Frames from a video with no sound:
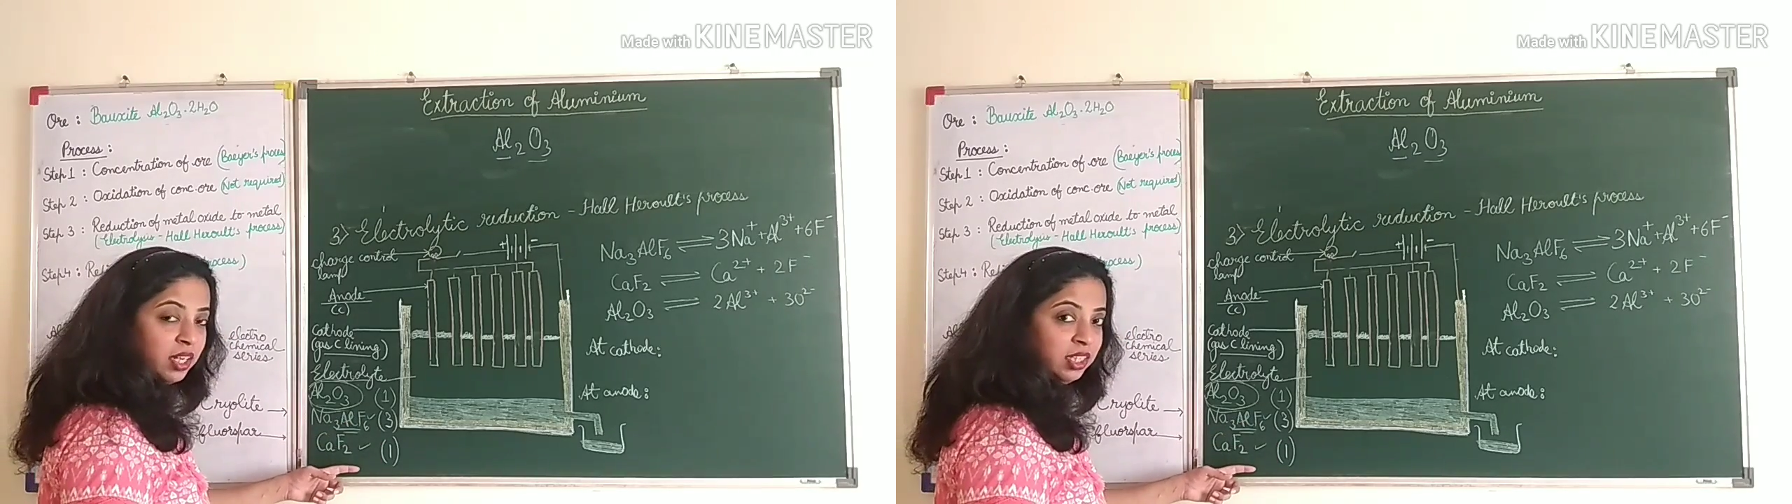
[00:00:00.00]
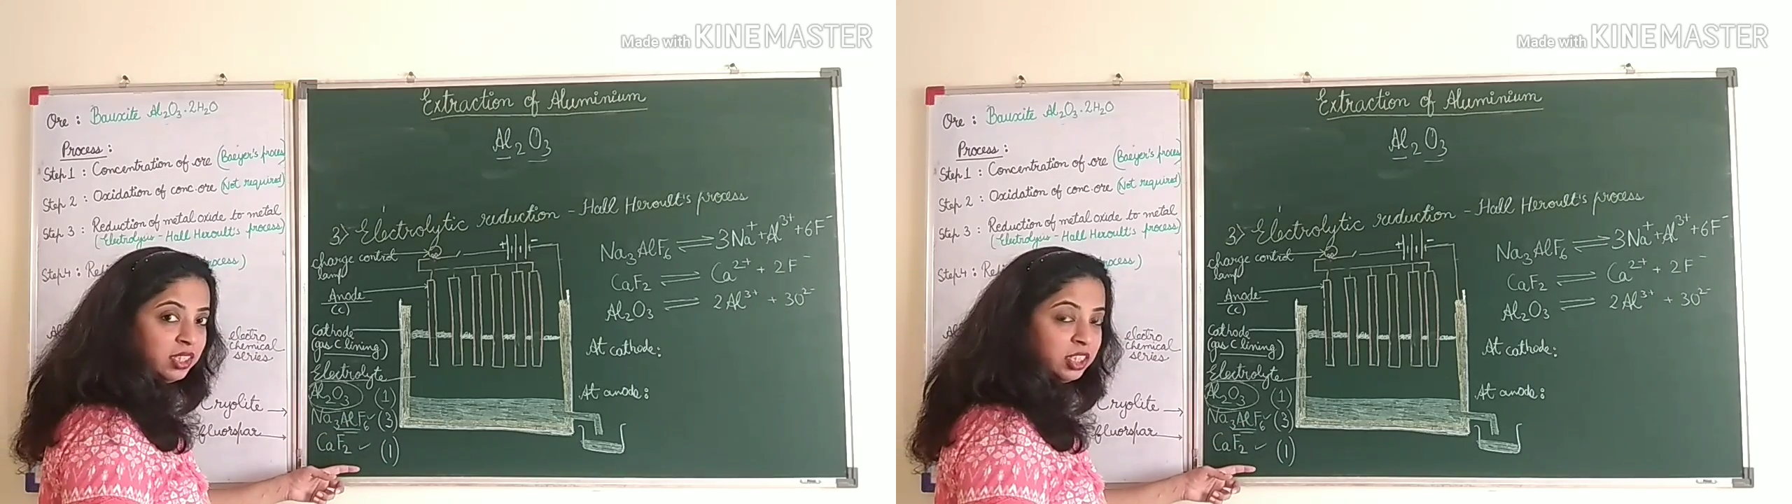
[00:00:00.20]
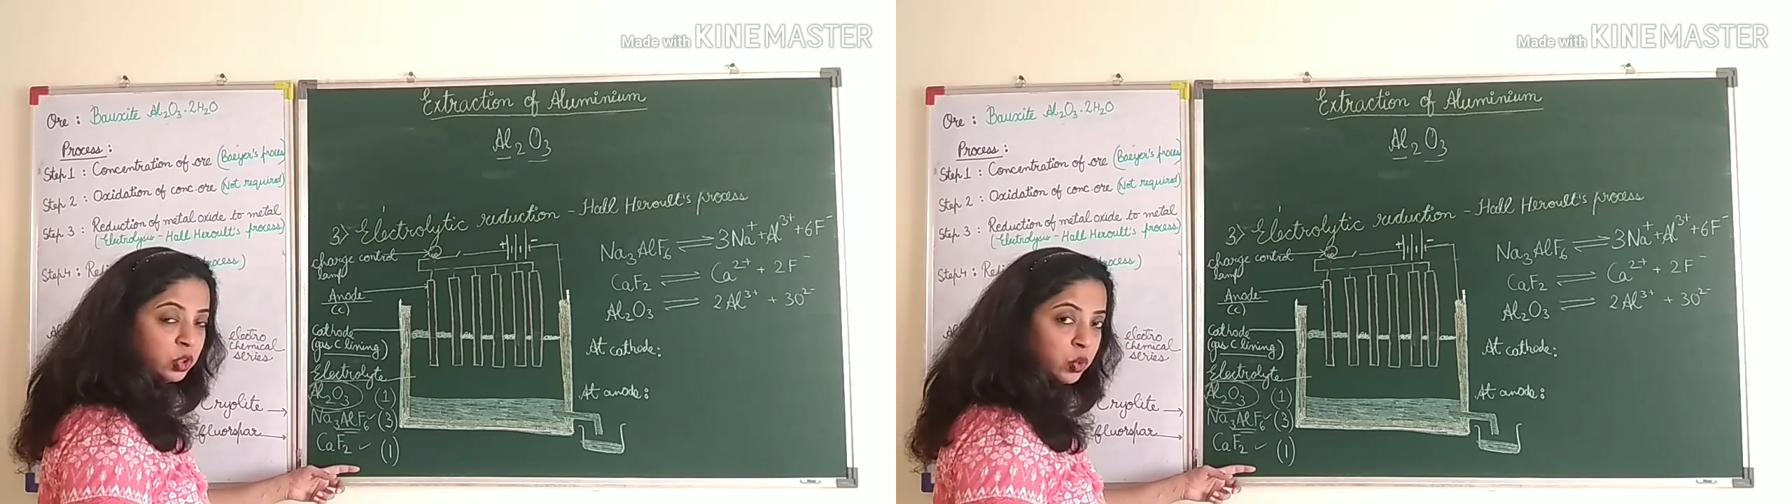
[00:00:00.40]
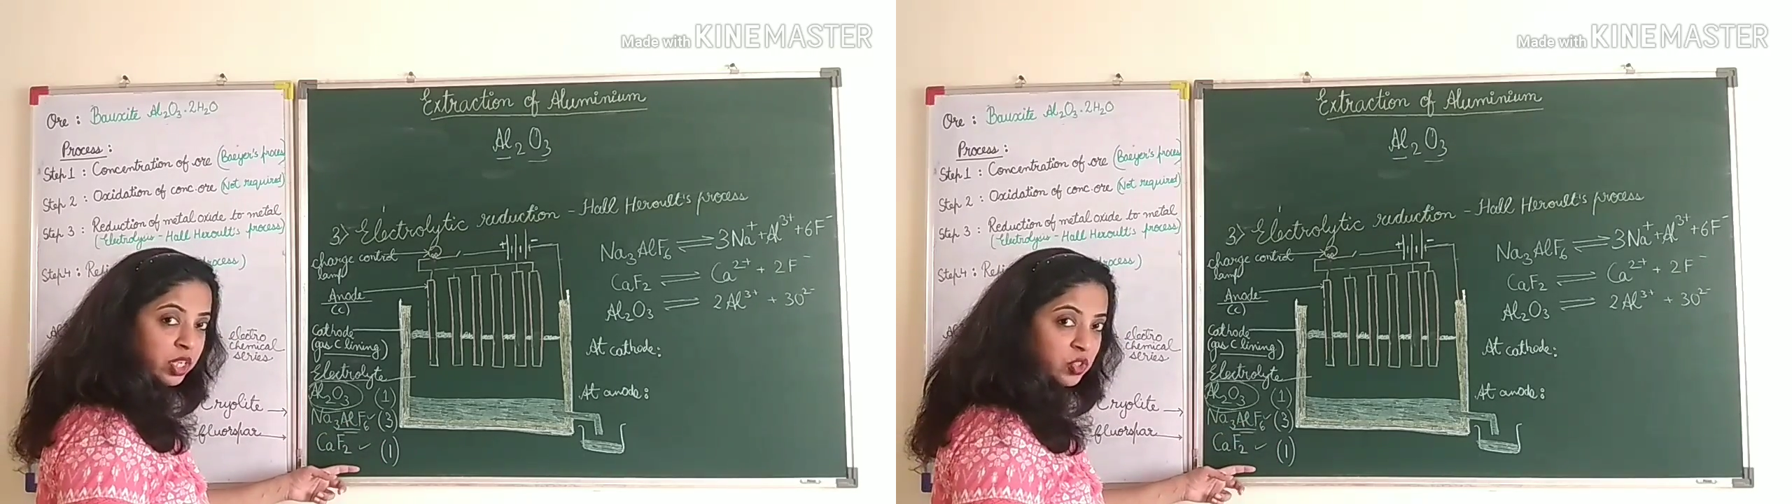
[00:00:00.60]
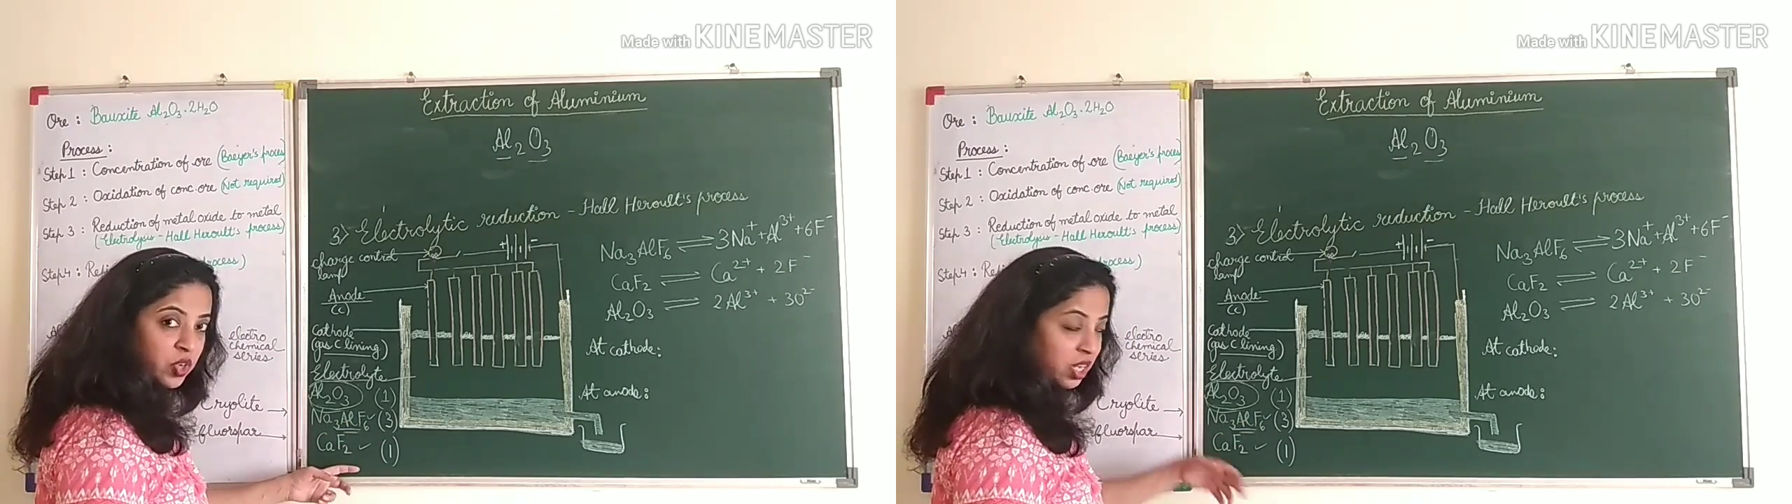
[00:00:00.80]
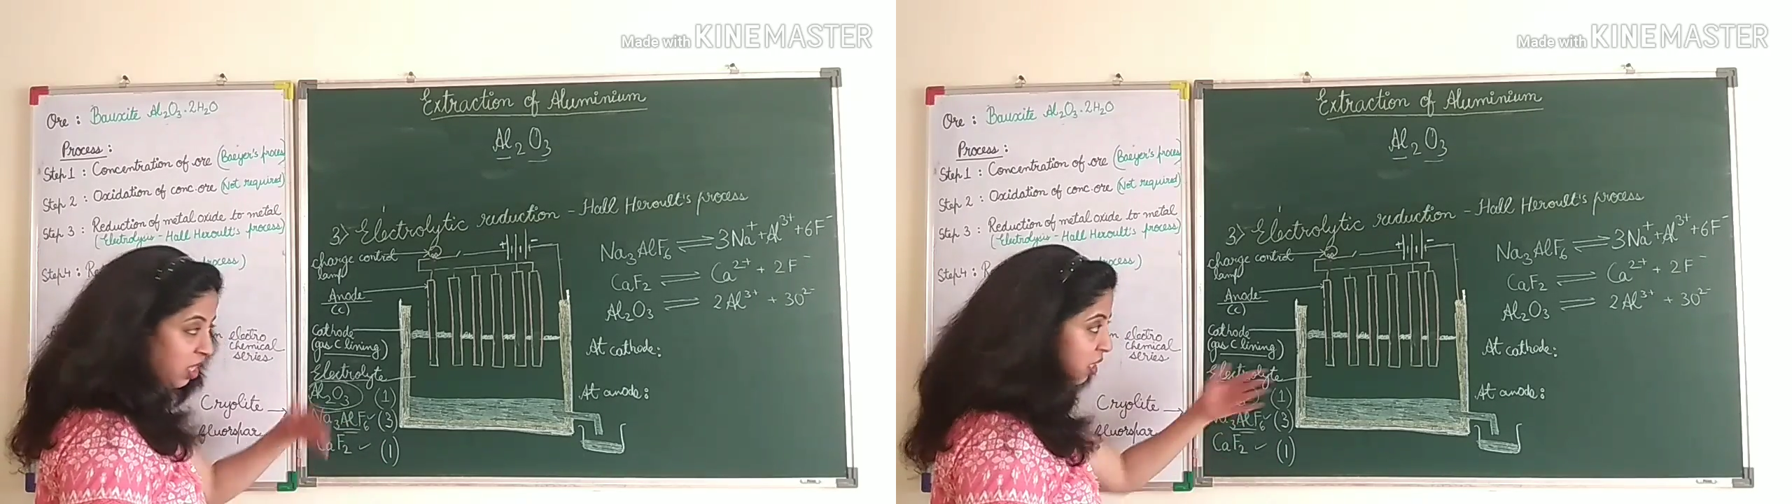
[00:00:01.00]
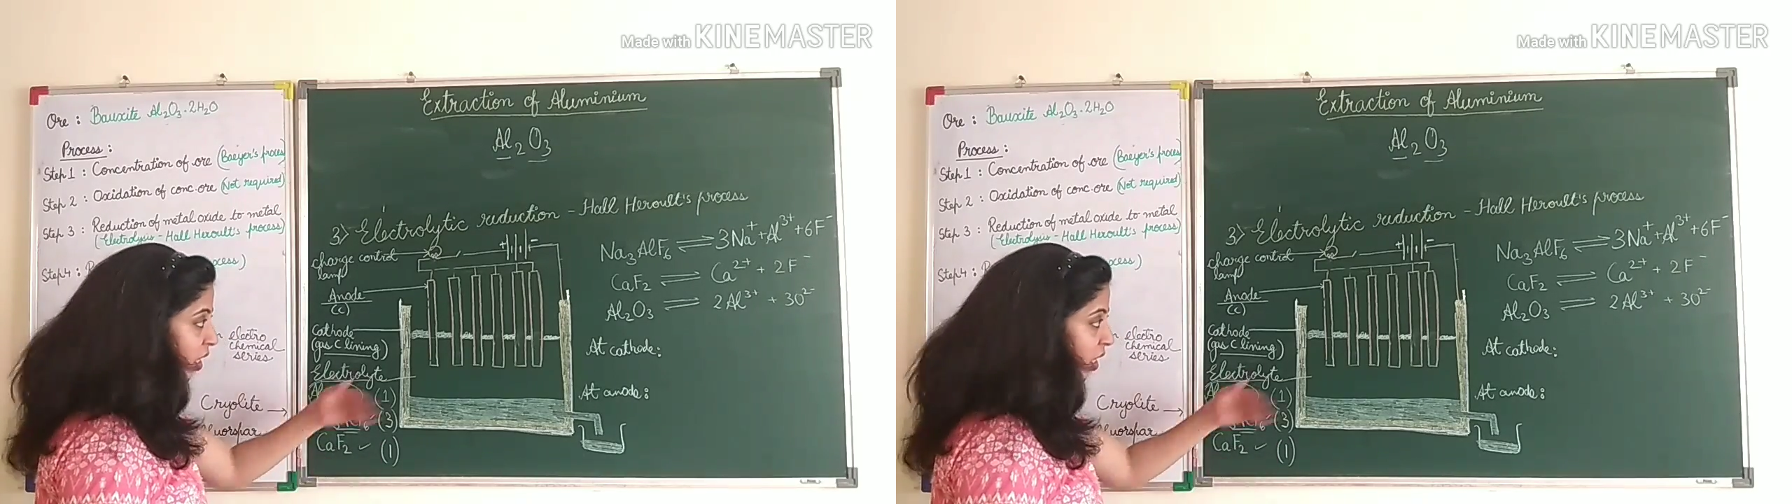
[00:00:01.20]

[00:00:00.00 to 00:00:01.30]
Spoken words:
added these two extra here